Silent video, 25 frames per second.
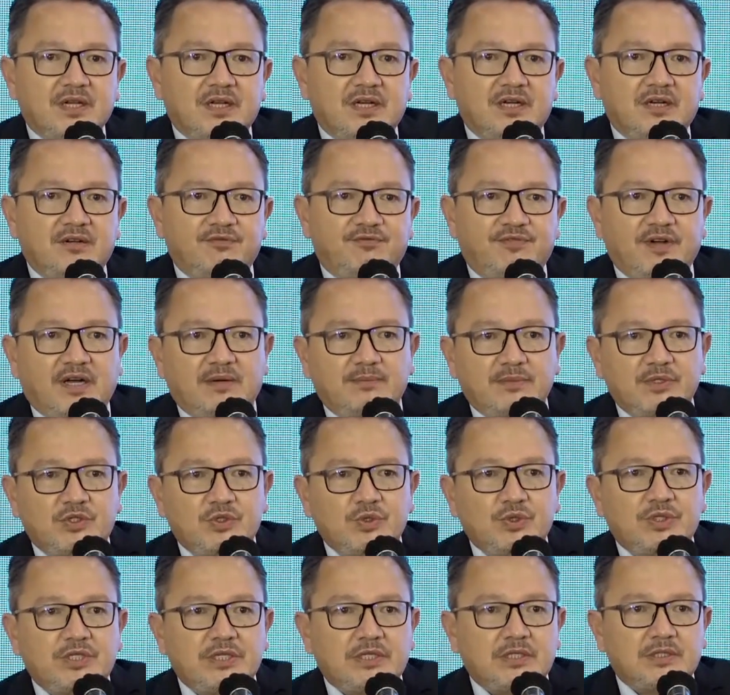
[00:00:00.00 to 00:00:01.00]

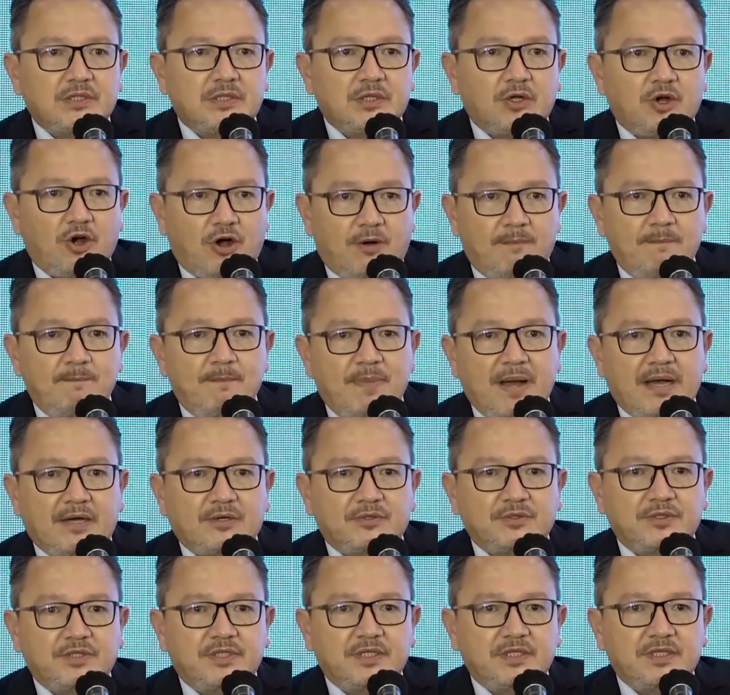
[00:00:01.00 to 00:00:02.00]
pharmaceutical
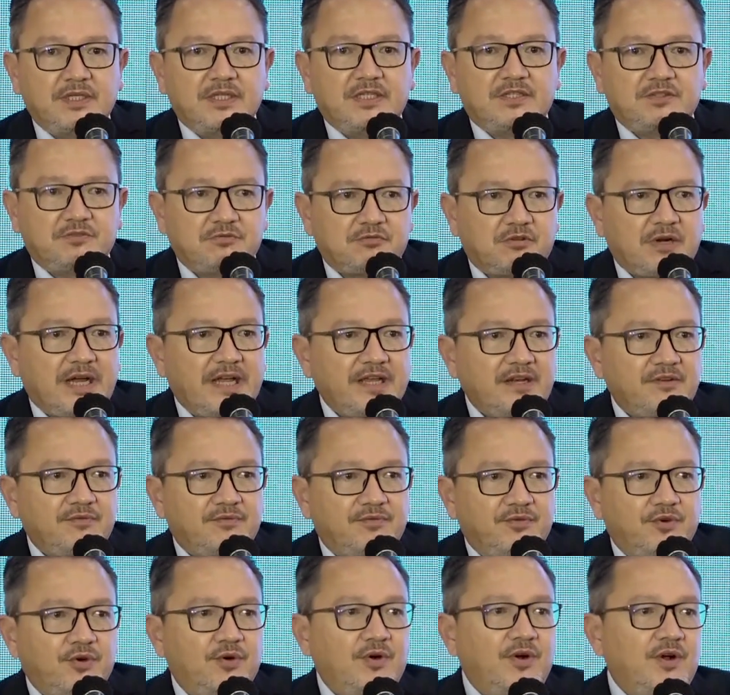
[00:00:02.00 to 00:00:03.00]
compound is right
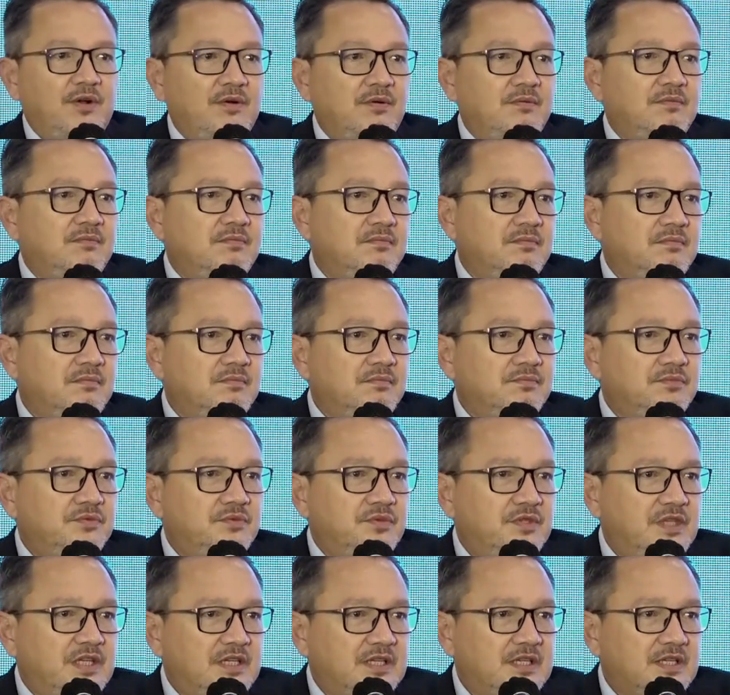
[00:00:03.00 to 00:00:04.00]
for
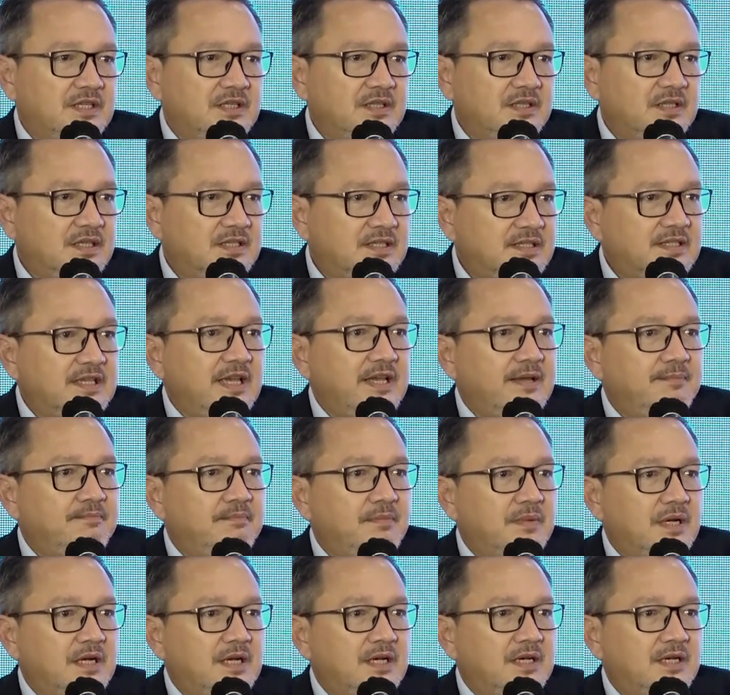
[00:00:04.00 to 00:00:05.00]
the
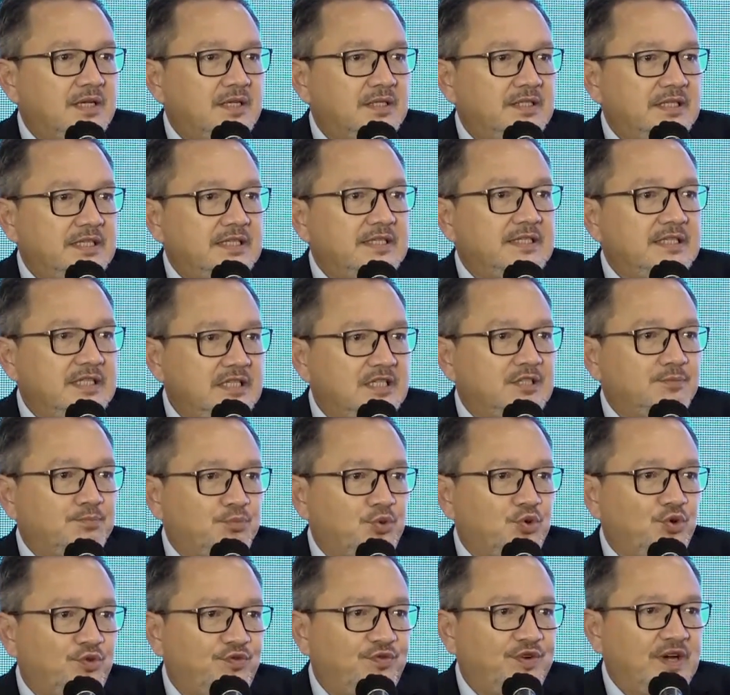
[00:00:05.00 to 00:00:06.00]
same disease
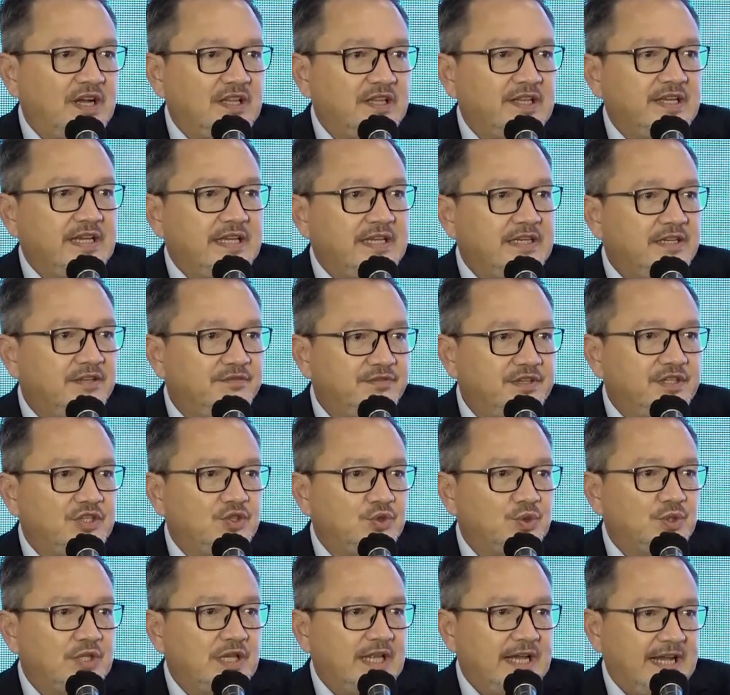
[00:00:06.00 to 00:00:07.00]
profile an
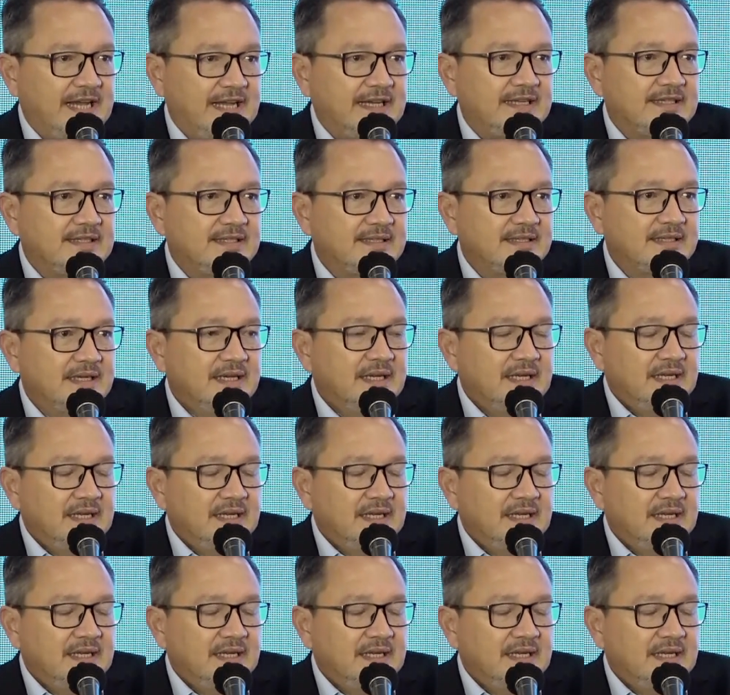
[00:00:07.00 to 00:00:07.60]
individual has.